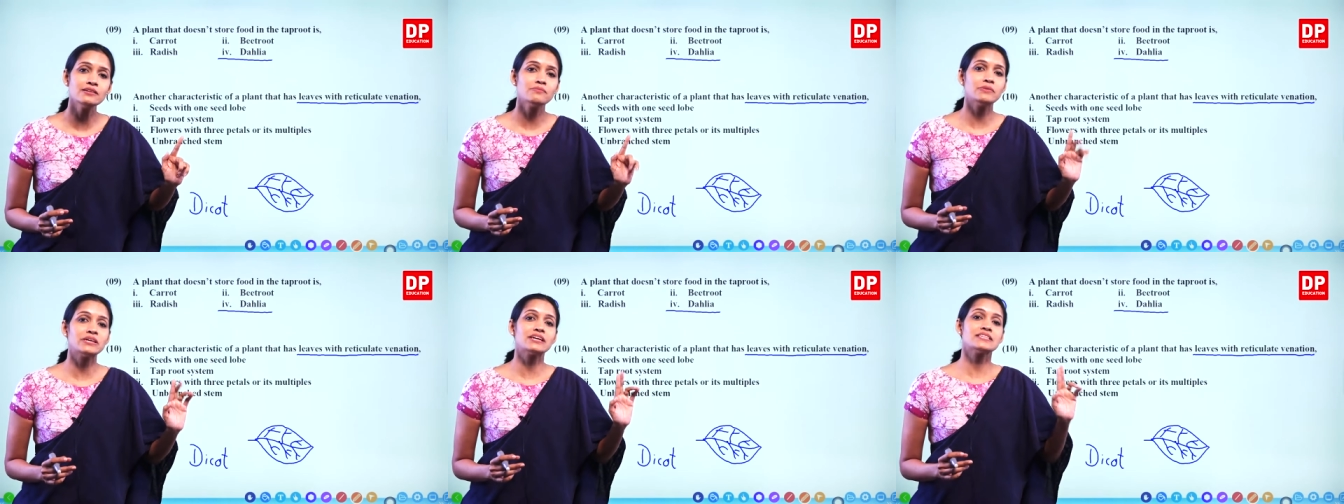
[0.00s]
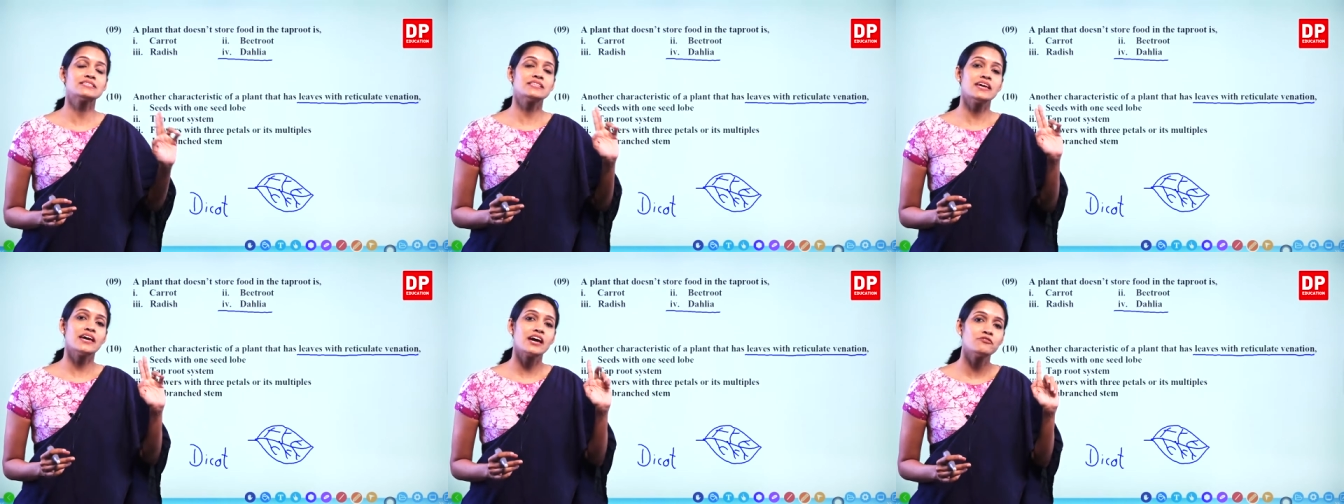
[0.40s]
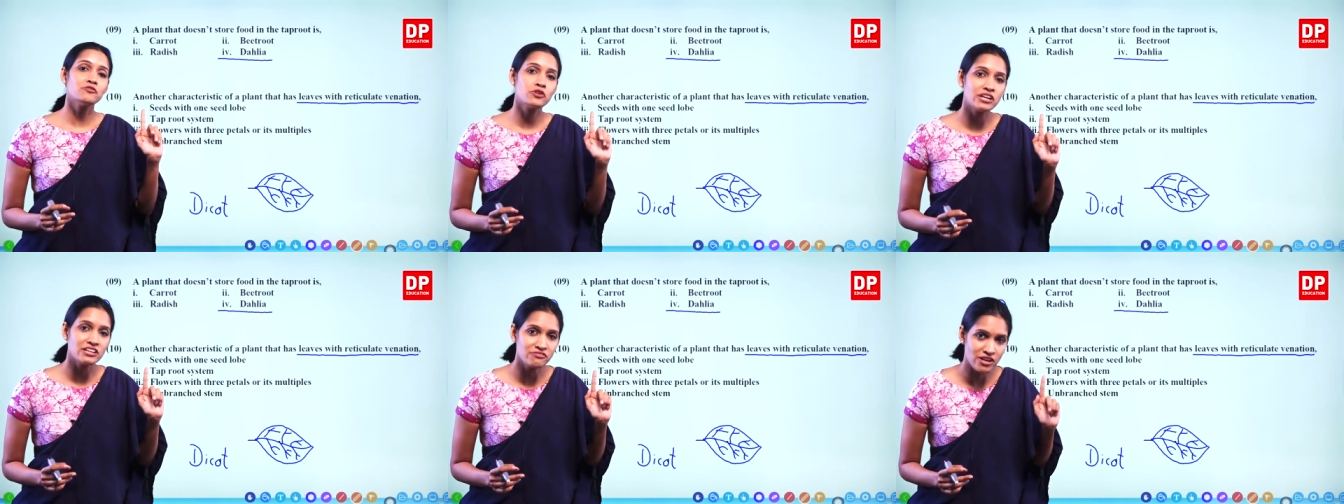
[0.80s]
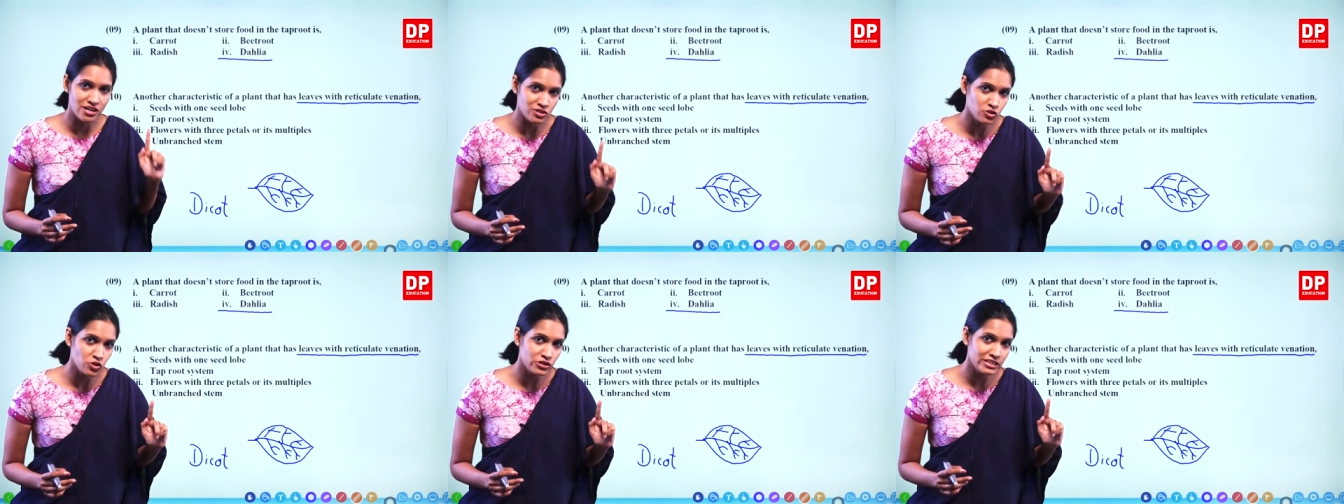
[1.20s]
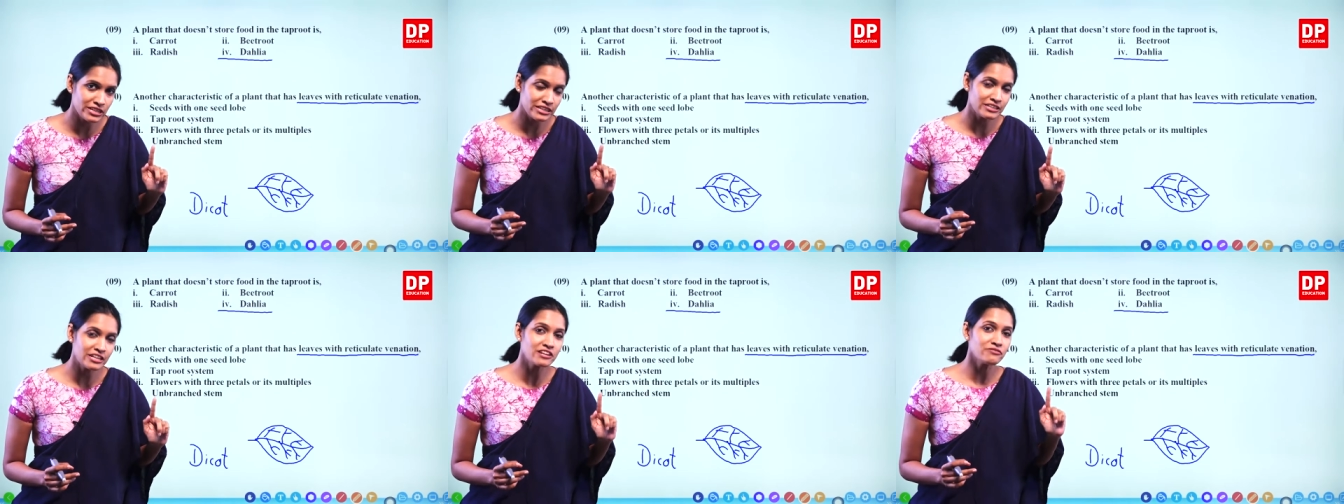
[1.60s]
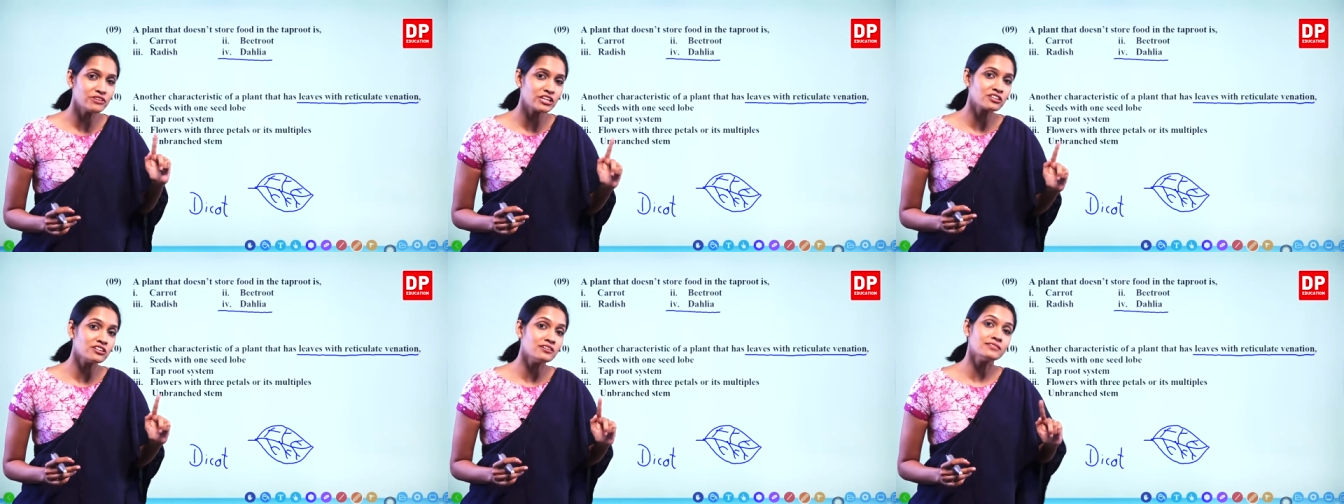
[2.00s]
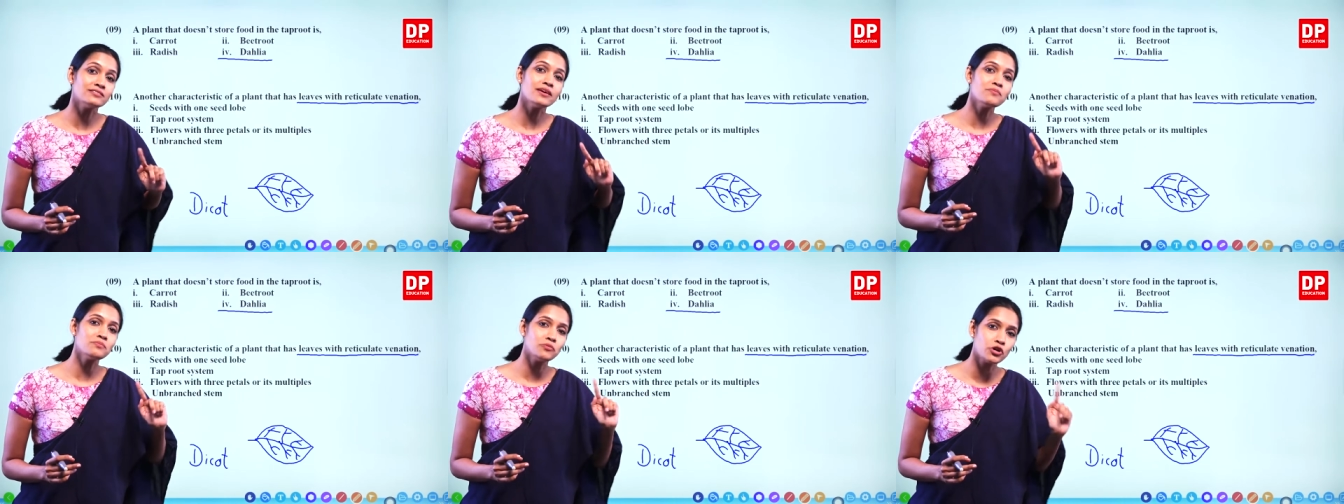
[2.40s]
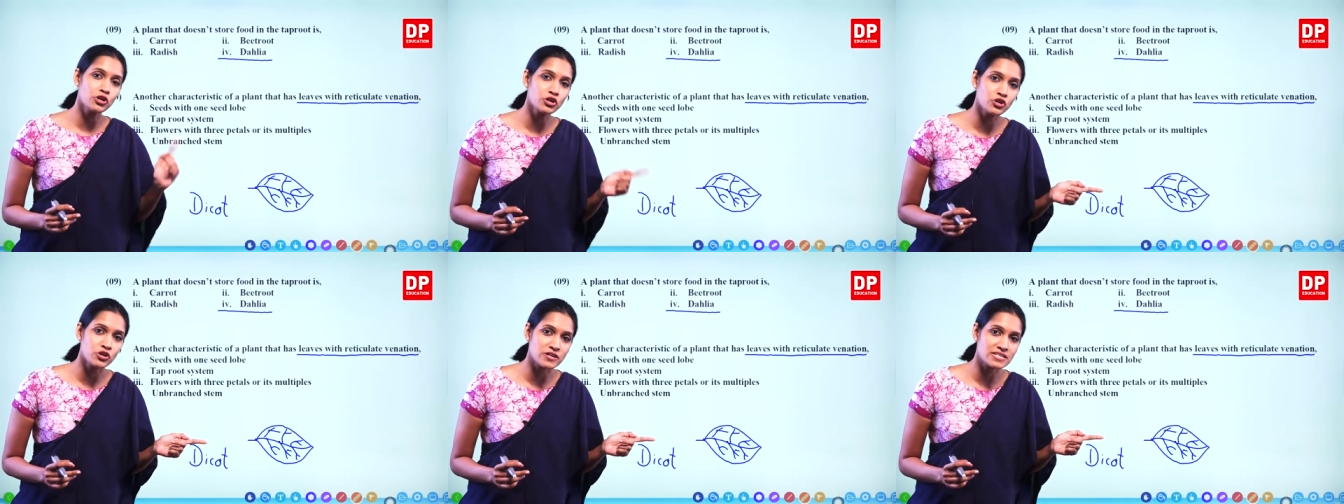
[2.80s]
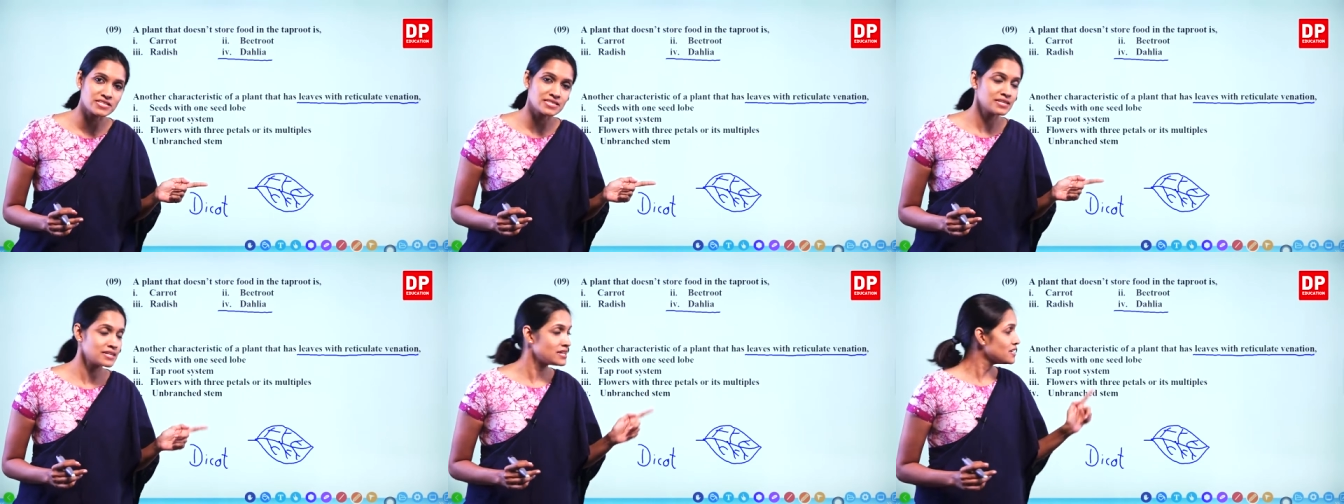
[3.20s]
Because they have only one cotyledon, we call them monocots.